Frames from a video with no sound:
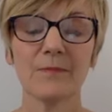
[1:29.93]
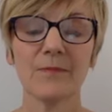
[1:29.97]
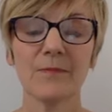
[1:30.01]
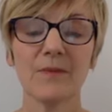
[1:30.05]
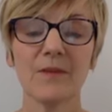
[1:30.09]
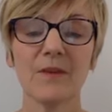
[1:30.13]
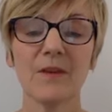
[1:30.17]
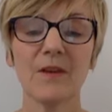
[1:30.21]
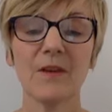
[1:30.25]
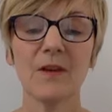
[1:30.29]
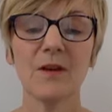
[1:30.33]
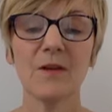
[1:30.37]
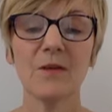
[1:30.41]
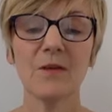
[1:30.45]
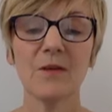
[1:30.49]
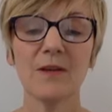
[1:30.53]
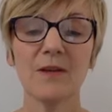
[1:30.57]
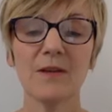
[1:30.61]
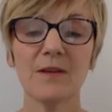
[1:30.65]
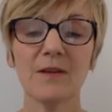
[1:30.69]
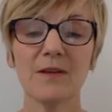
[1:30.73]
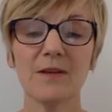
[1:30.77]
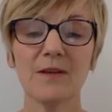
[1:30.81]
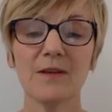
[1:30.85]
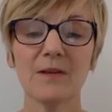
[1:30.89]

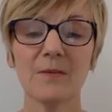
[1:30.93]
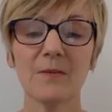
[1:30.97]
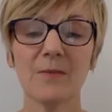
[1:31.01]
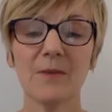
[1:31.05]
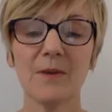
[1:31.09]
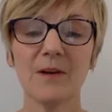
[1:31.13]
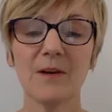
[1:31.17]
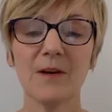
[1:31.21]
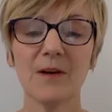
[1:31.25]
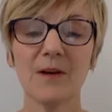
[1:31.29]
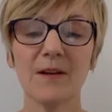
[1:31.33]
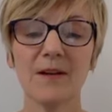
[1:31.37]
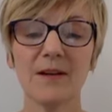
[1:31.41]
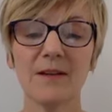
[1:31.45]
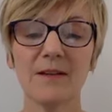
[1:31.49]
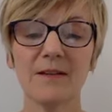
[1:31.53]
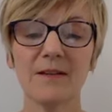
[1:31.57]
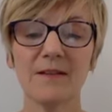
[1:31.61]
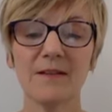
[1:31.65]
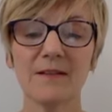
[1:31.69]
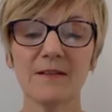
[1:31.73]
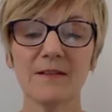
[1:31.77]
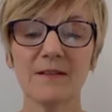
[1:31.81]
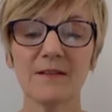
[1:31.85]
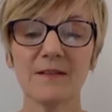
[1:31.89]
Knowing that the
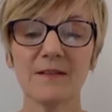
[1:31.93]
mind